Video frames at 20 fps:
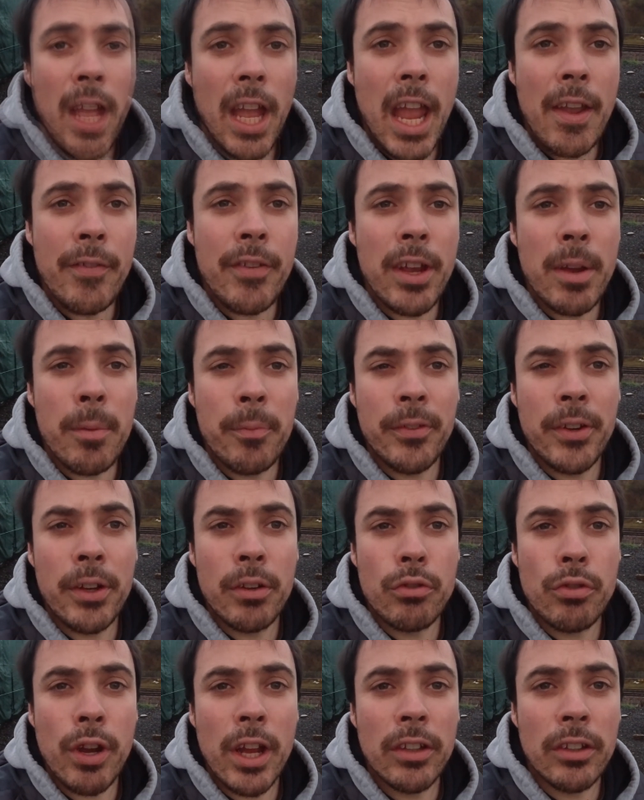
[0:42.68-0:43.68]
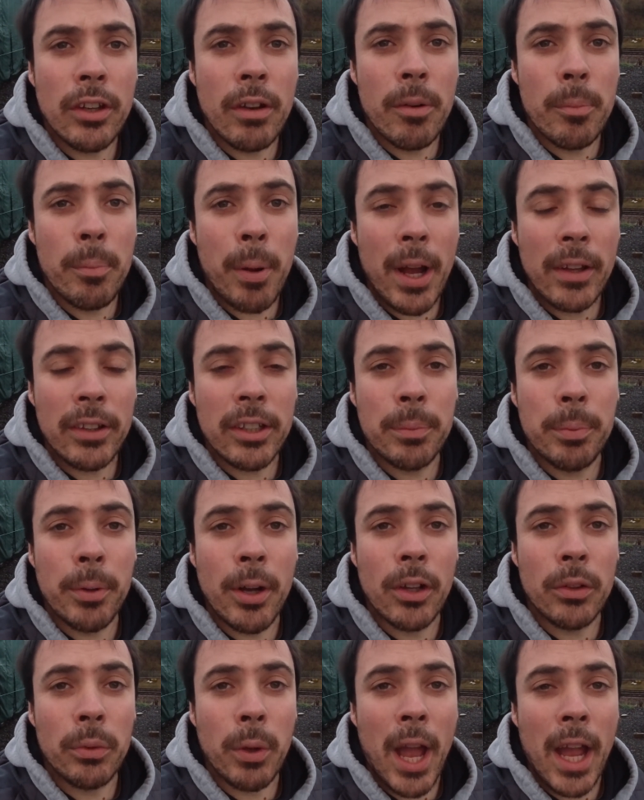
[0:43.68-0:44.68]
If you have a few trains coming past, it's
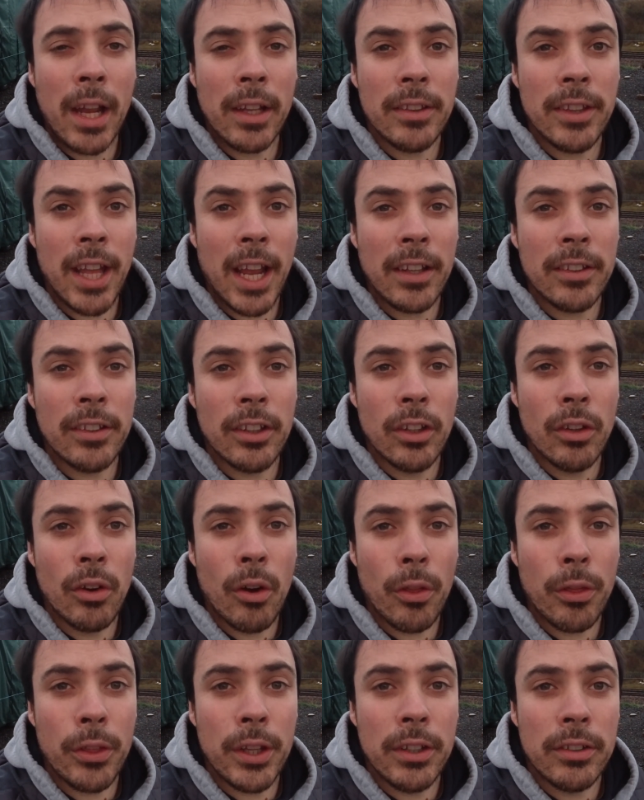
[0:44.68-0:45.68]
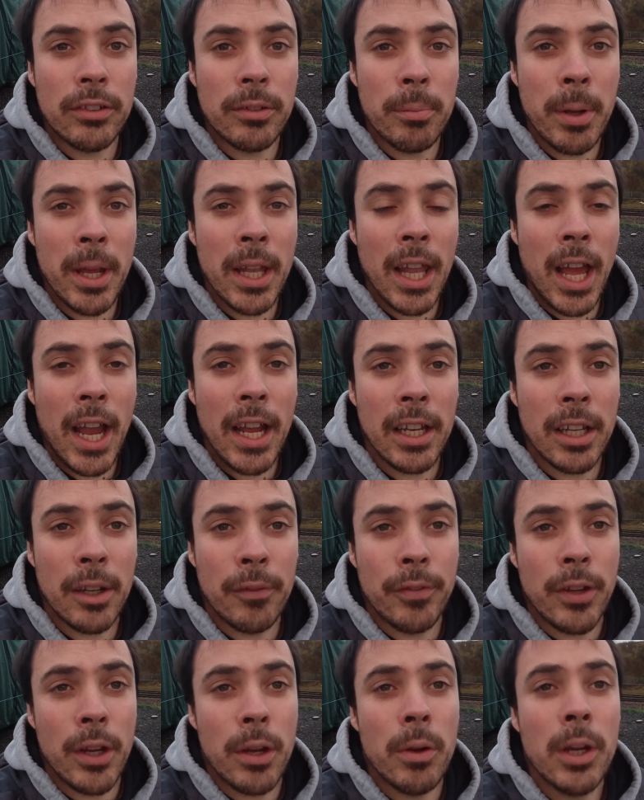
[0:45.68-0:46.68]
because we're next to the Northeast Main Line and a
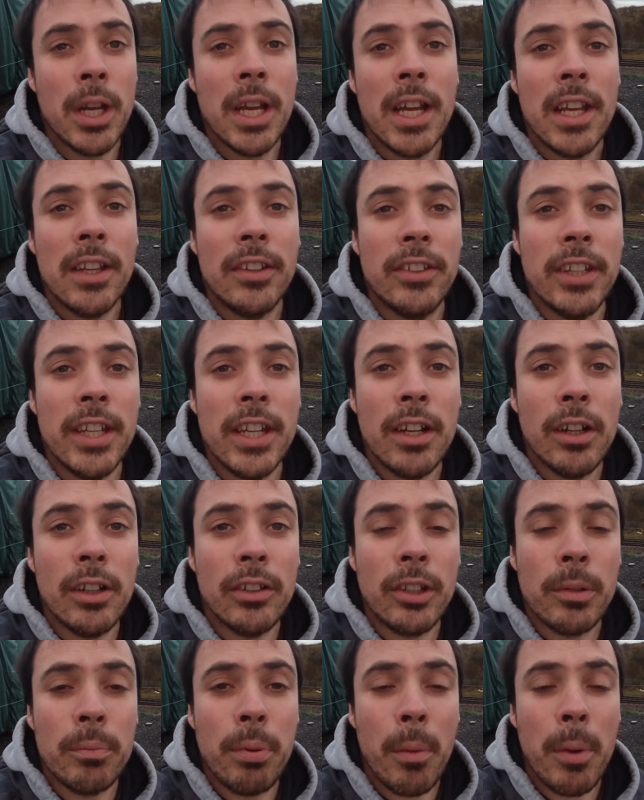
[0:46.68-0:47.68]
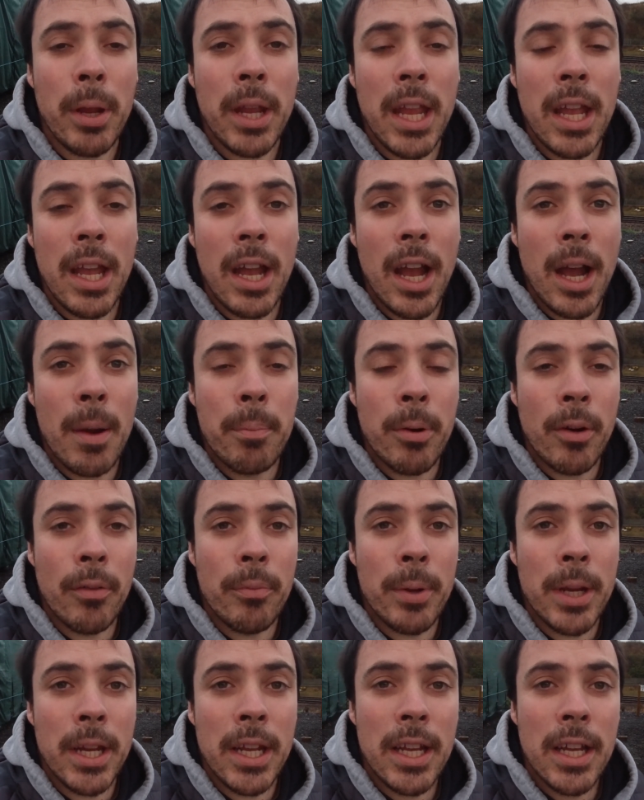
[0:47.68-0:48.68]
few seagulls you can probably hear above
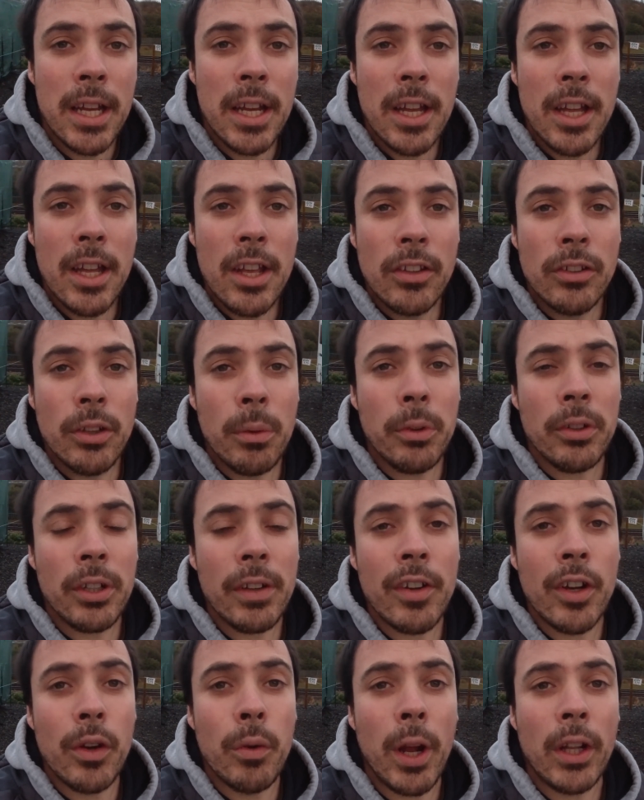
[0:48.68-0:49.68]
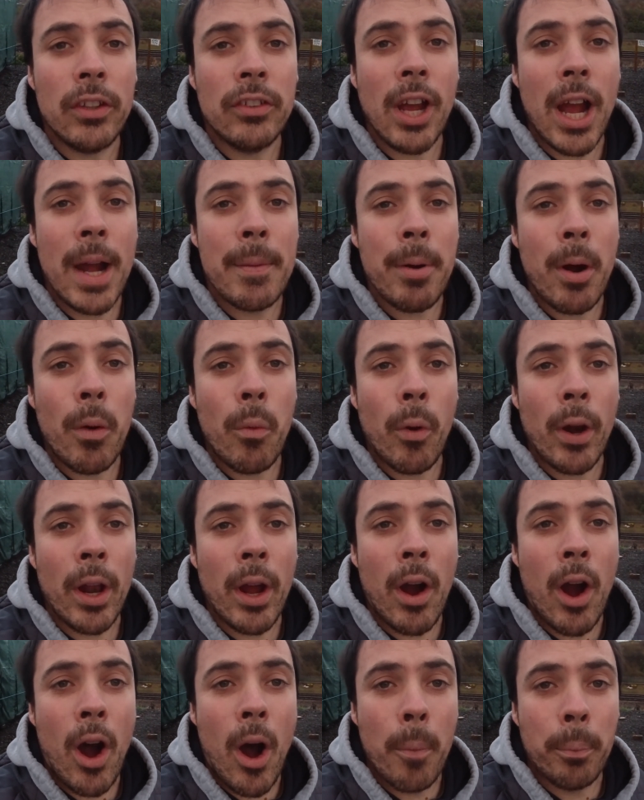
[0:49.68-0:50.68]
me. So we're just going to have a quick chat about what
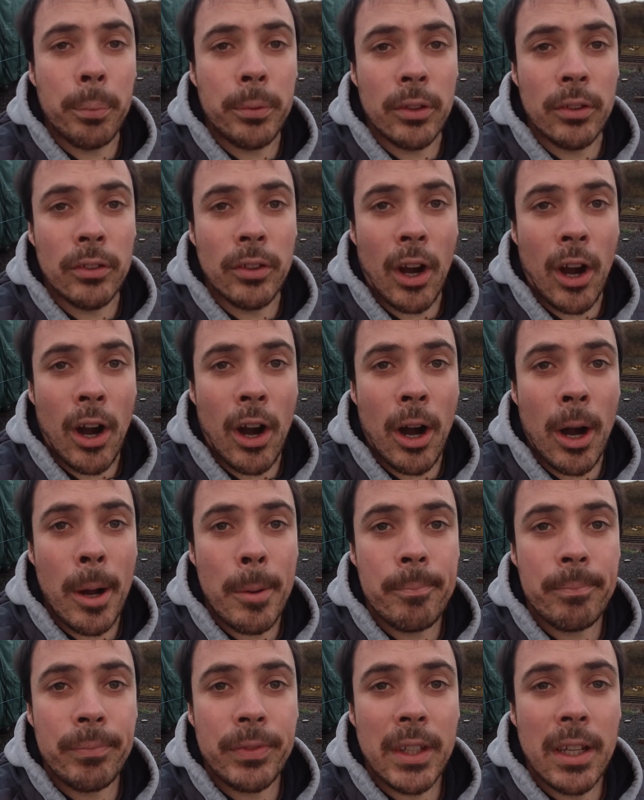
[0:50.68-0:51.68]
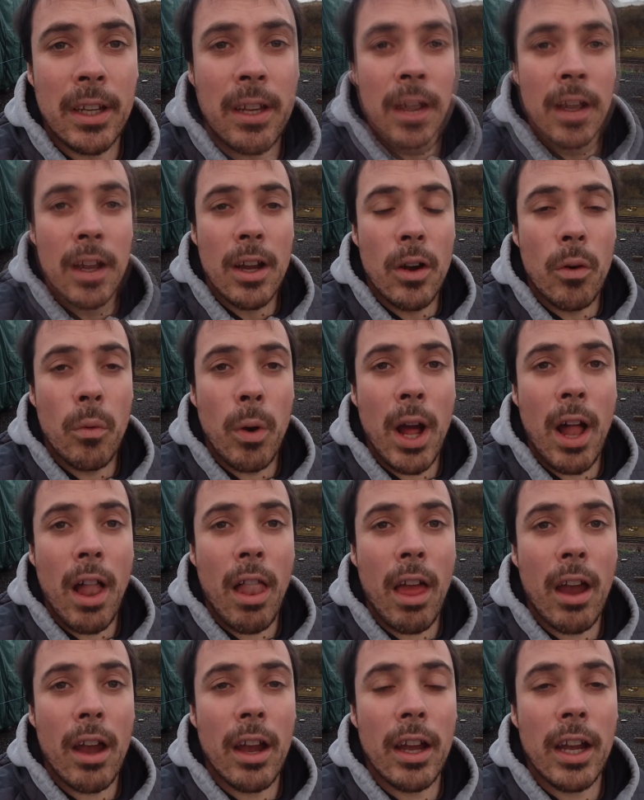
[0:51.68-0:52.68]
our options are.
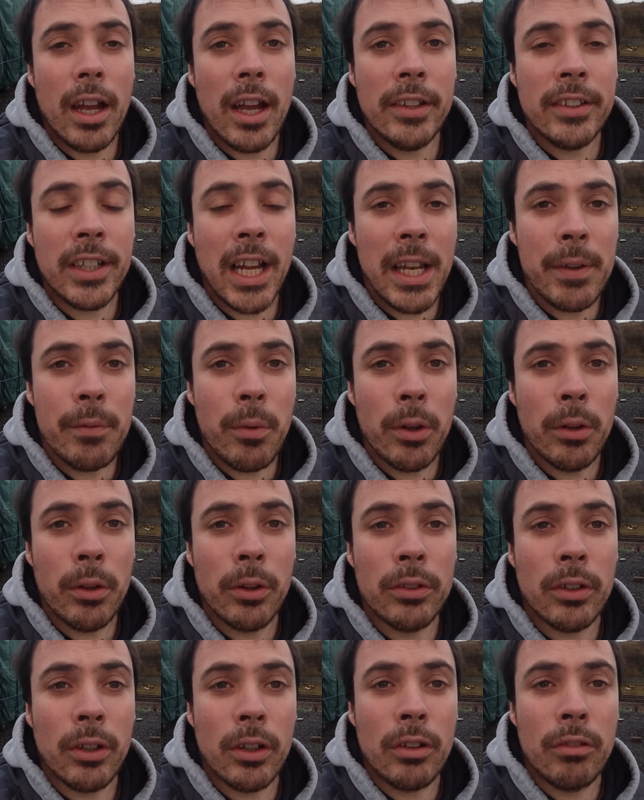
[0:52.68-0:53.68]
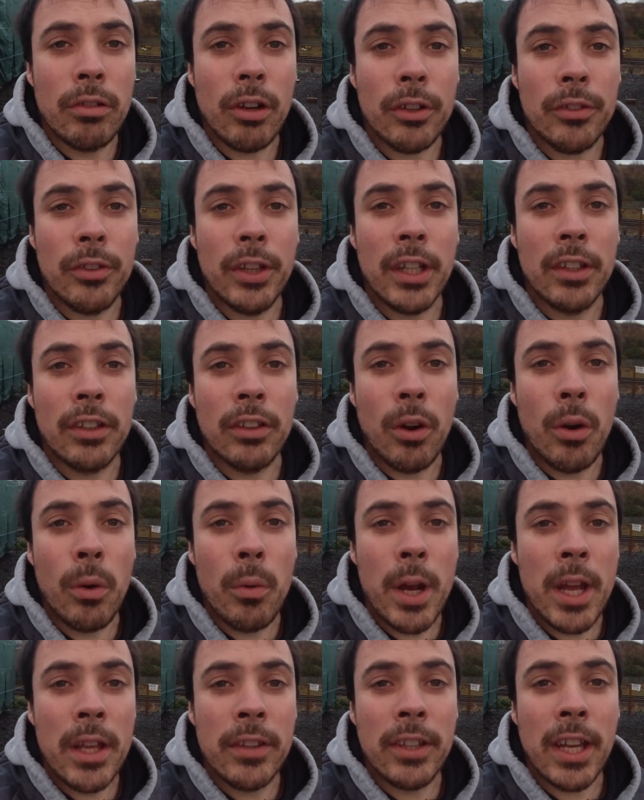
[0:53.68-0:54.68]
Well, it's kind of one of those cross things
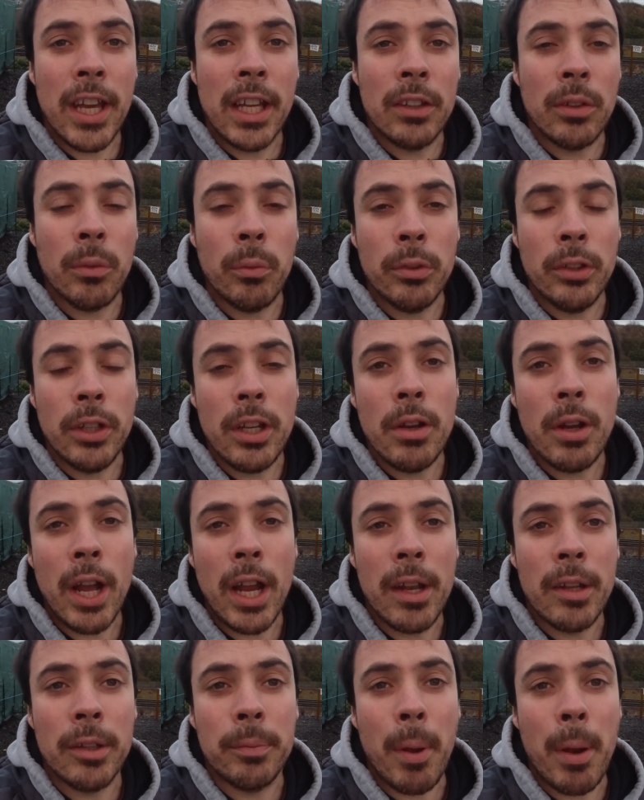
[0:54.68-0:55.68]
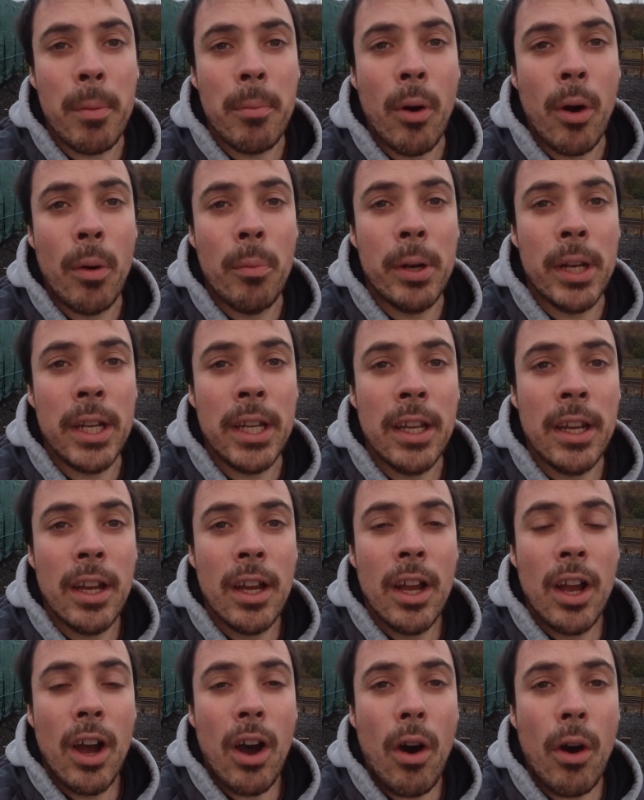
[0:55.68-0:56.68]
always. It's do you kind of spend more money
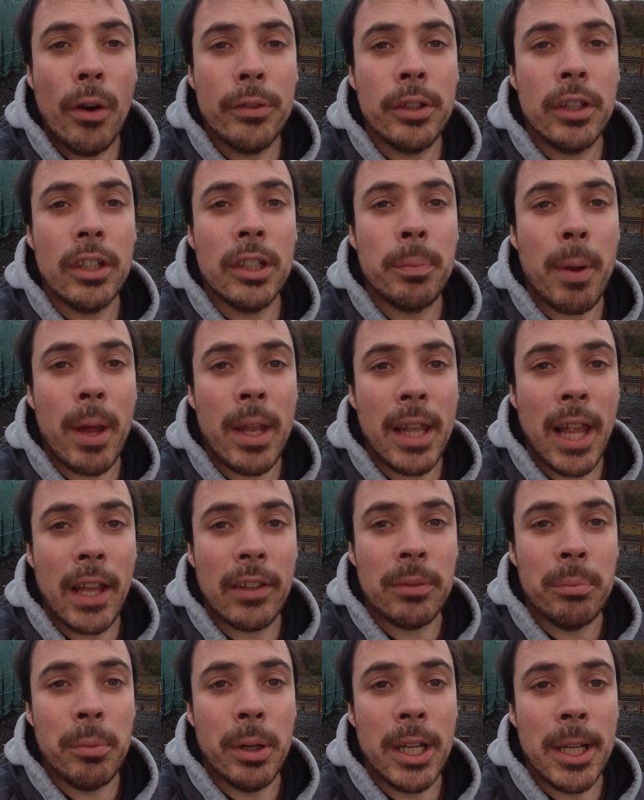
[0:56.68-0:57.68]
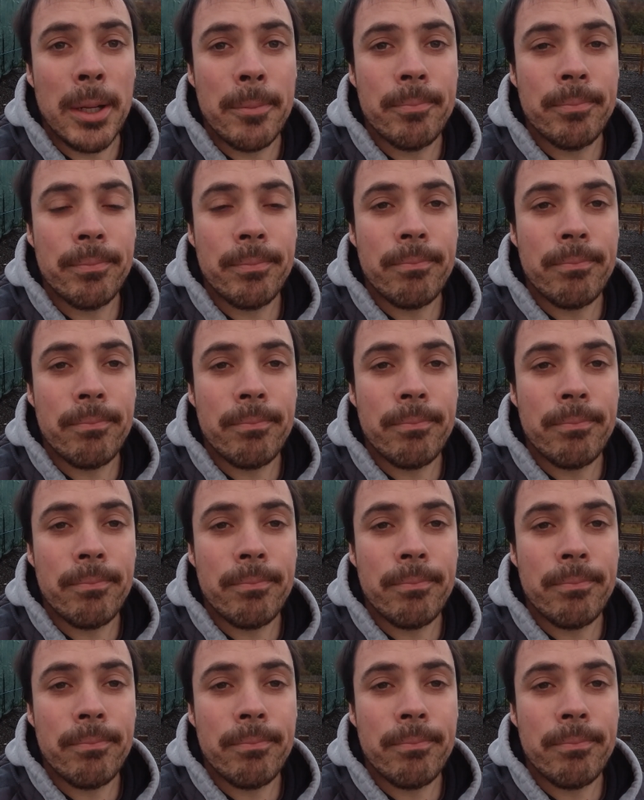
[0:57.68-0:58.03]
or do you spend less money?